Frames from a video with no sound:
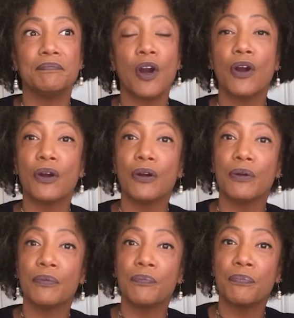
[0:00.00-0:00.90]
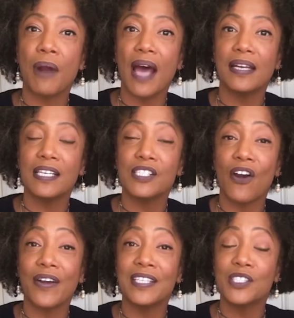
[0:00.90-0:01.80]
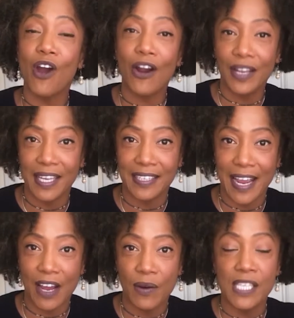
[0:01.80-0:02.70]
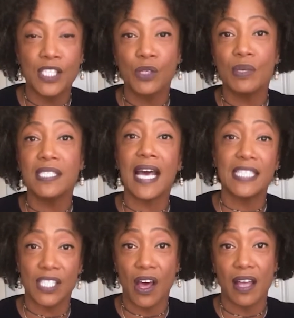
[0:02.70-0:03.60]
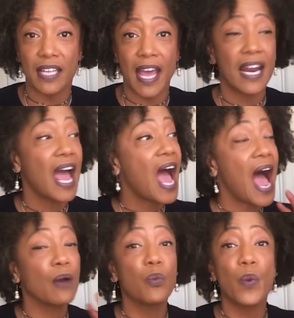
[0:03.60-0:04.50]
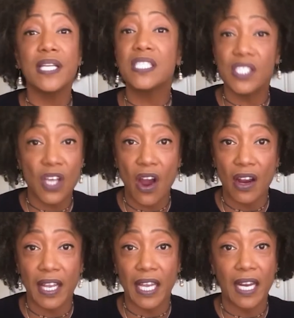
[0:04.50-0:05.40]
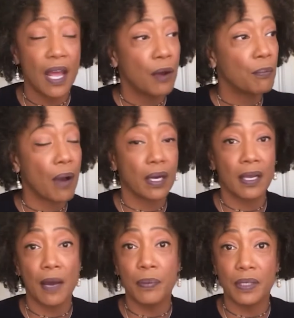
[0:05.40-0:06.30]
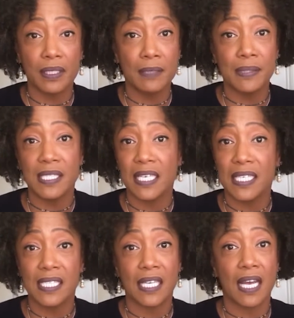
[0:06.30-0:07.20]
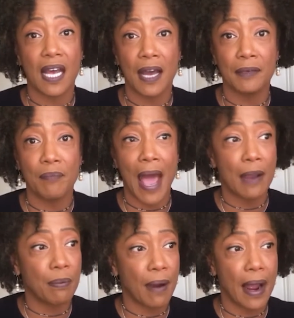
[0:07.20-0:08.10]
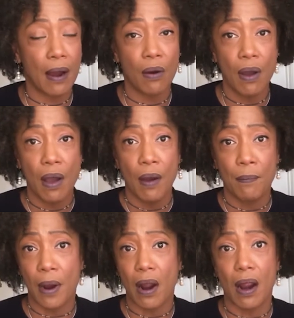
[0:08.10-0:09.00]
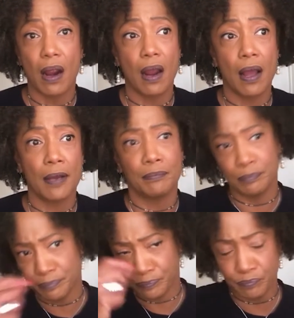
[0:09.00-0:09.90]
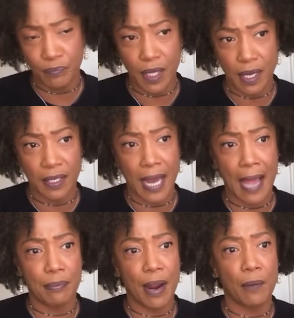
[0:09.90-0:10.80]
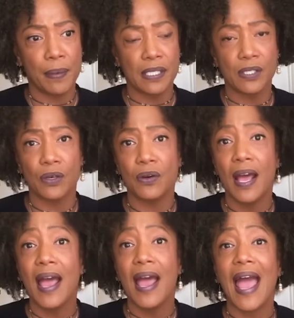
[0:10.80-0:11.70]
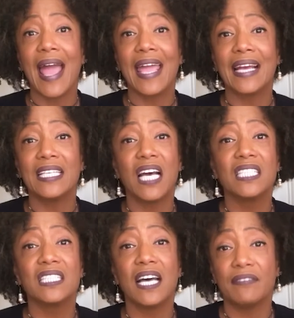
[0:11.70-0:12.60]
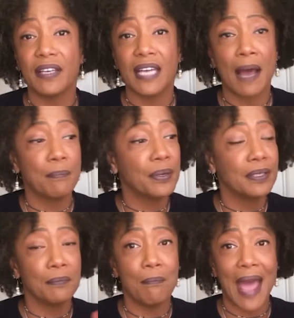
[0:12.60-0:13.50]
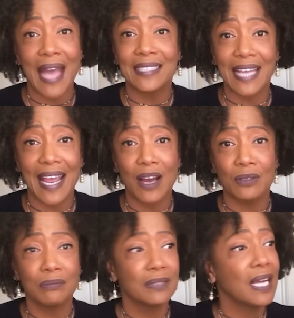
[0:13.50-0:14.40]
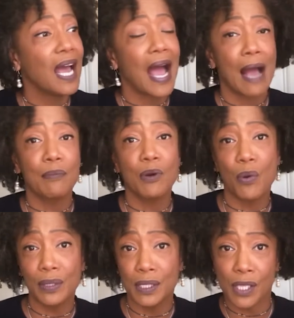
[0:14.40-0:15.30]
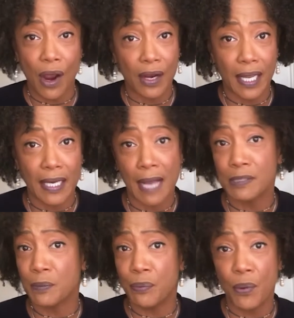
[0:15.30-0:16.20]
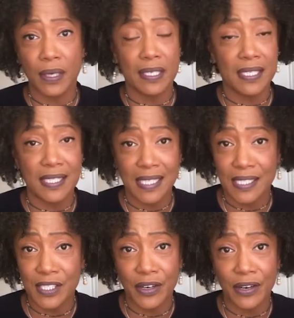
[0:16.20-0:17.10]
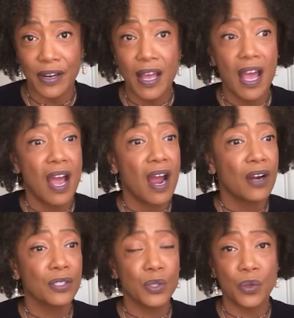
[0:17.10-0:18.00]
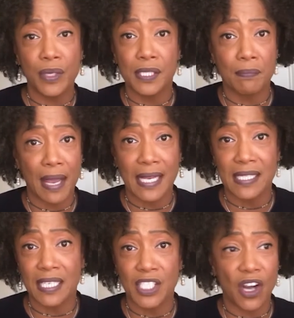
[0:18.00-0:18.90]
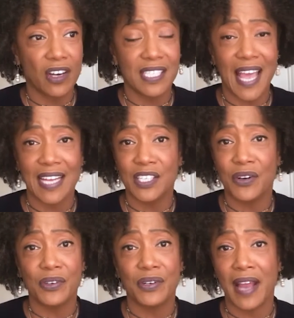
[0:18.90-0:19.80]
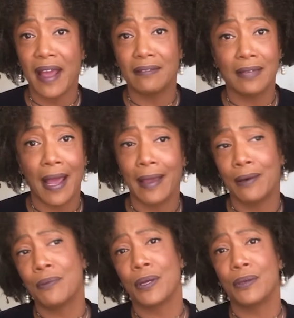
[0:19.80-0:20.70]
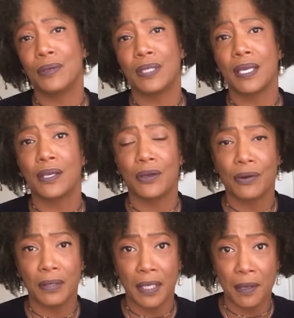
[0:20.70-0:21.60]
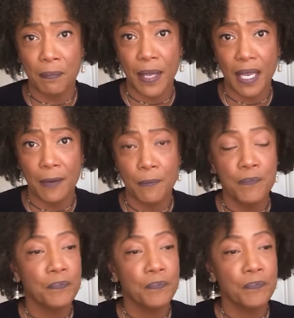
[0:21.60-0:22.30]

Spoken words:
her products are in Target now. As soon as I saw that, I went to Target, bought a couple of lipsticks and an eyebrow bar, an eyebrow pencil, and love it. I'm putting MAC down. I'm going to Target. I'm supporting this sister. Her story's amazing. Shark Tank turned her down. Like, who are you to think you're going to compete?